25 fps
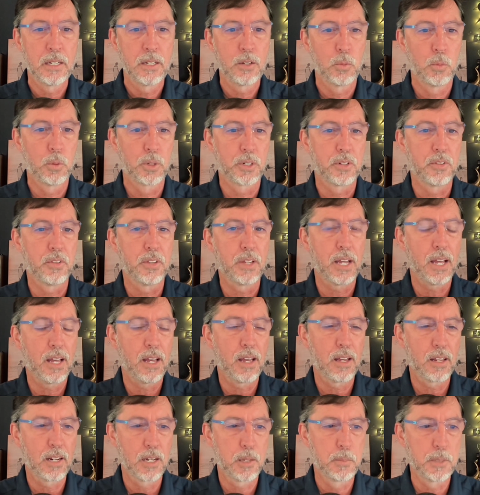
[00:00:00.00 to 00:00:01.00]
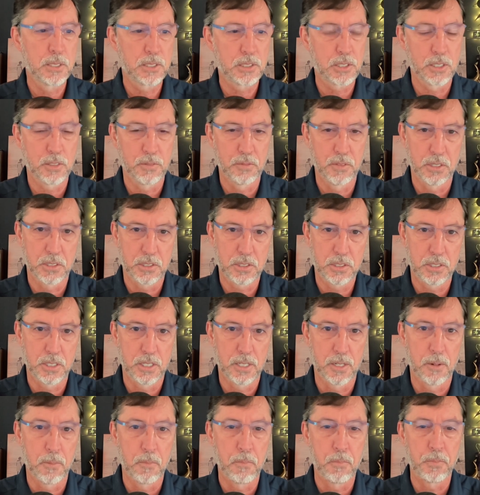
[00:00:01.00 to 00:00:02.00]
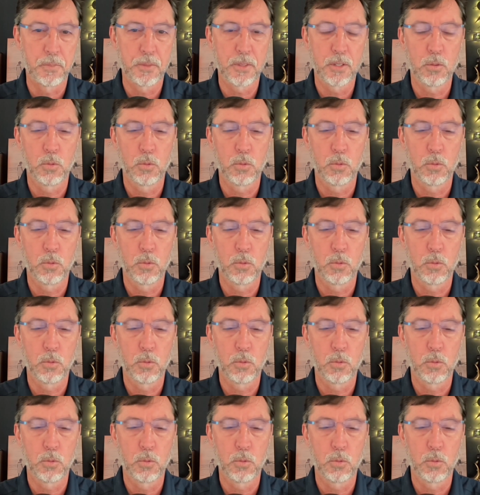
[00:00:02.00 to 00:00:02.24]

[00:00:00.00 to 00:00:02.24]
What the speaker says: What are the elements of the SIM?